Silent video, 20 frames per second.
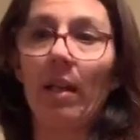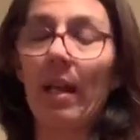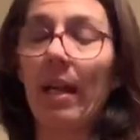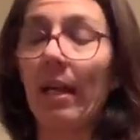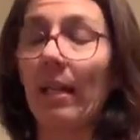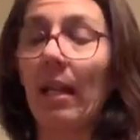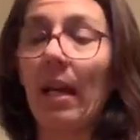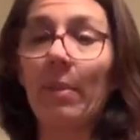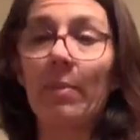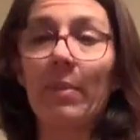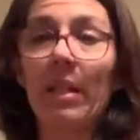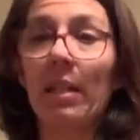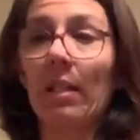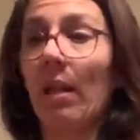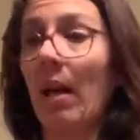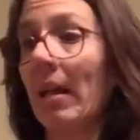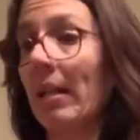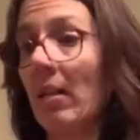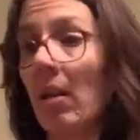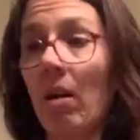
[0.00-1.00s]
And I mean,
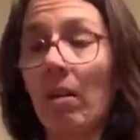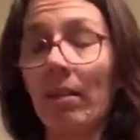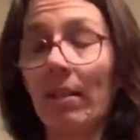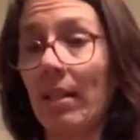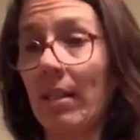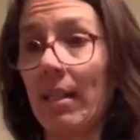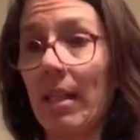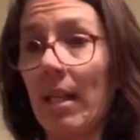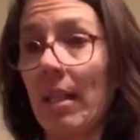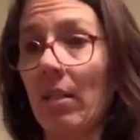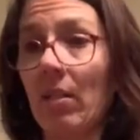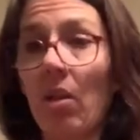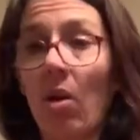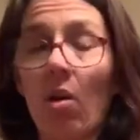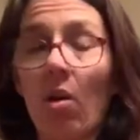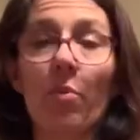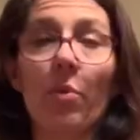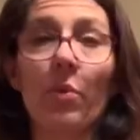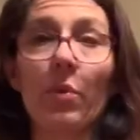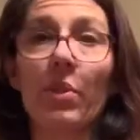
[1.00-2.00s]
I got the stains
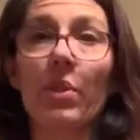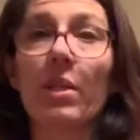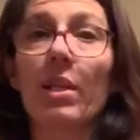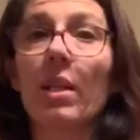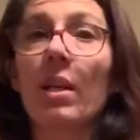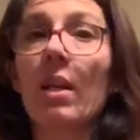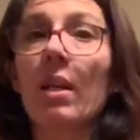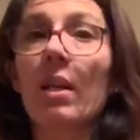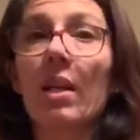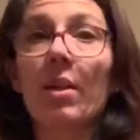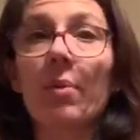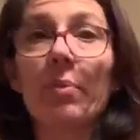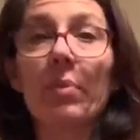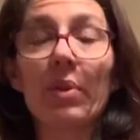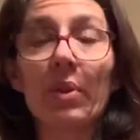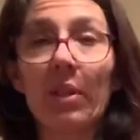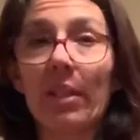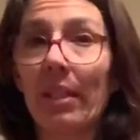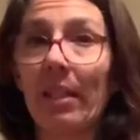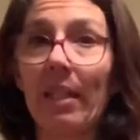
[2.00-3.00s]
almost
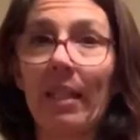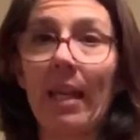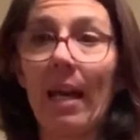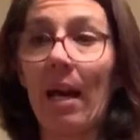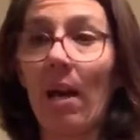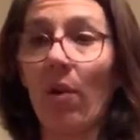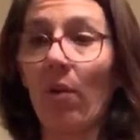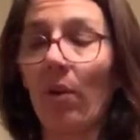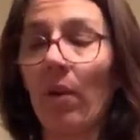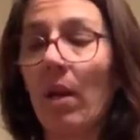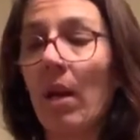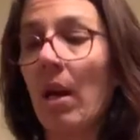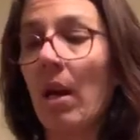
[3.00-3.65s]
completely out.